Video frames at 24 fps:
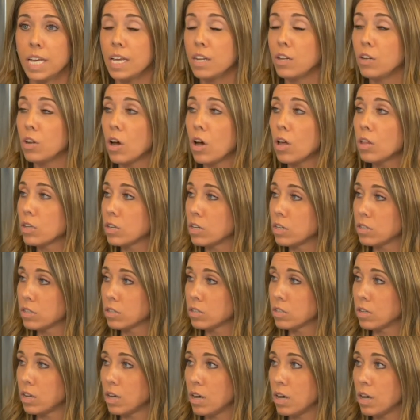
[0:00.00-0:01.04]
ten
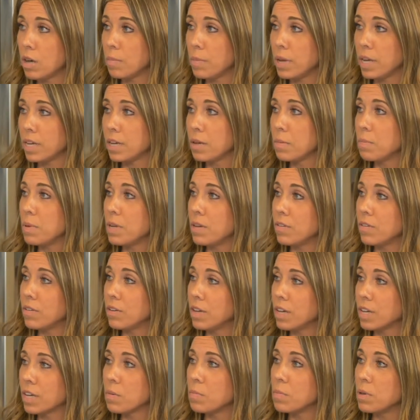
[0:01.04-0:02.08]
dollars. Um, it can be
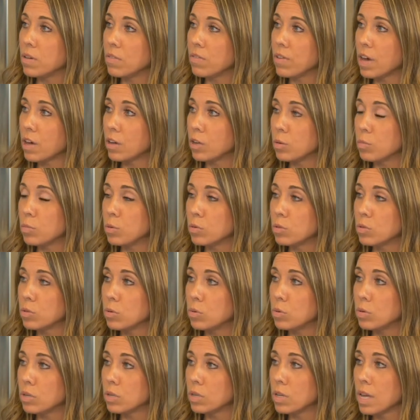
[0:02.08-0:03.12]
wow. it can be a valuable
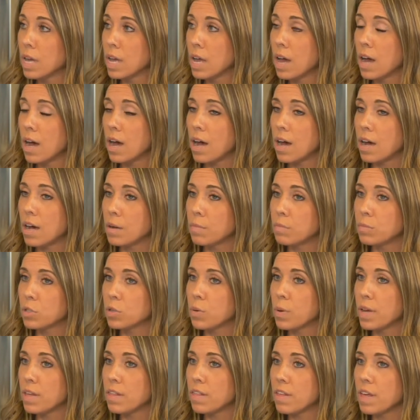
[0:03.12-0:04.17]
tool. Um,
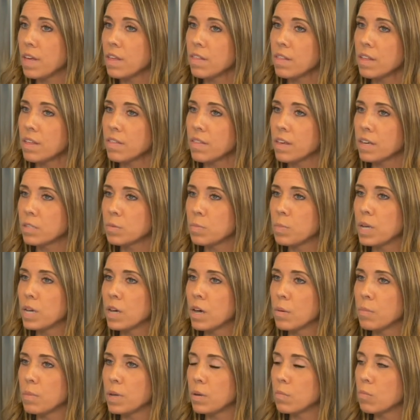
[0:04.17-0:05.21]
so I think that that's
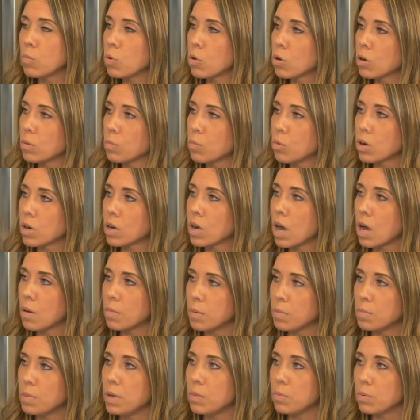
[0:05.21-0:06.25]
becoming more and more
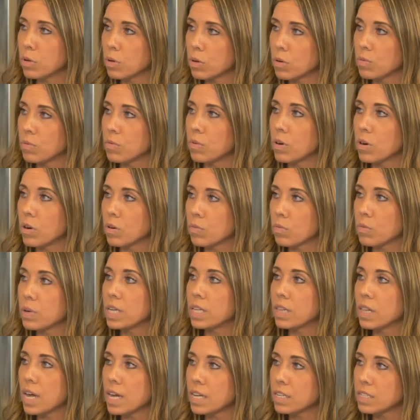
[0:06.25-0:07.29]
common. People are, are
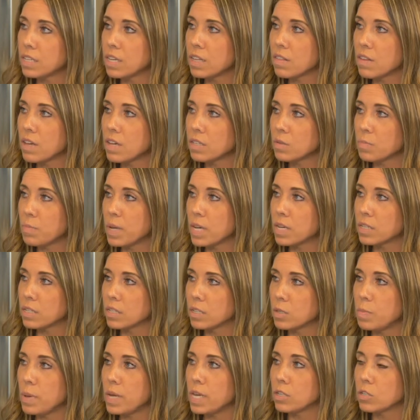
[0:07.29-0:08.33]
realizing this because
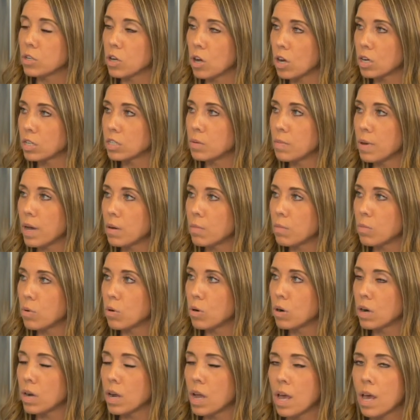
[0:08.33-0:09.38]
mm-hmm. it's being talked about
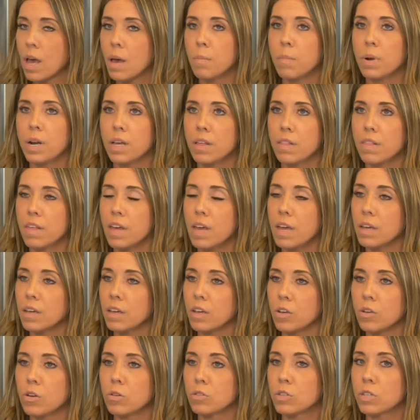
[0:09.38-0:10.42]
more. But I
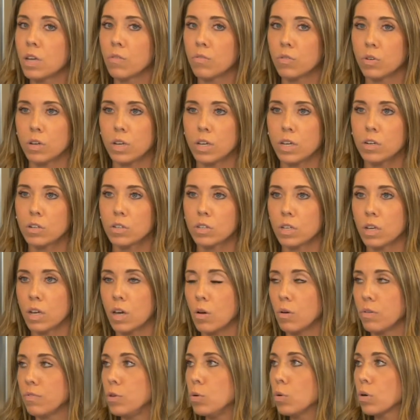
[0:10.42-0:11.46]
think, you know, several years
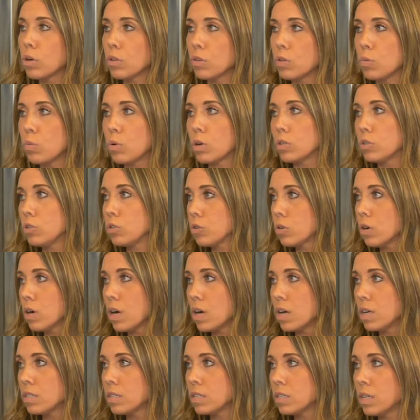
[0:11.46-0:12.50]
ago, if you heard the word
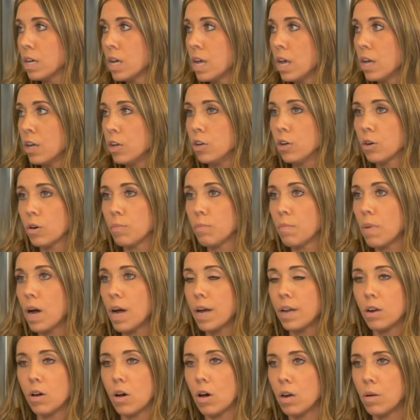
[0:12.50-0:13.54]
trust, your
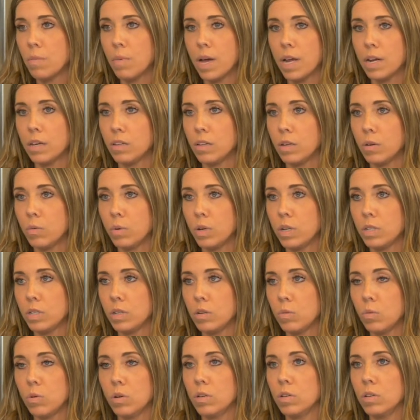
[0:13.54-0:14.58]
mind automatically went
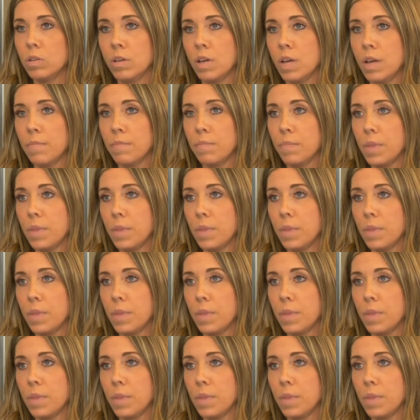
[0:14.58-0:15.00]
to, well,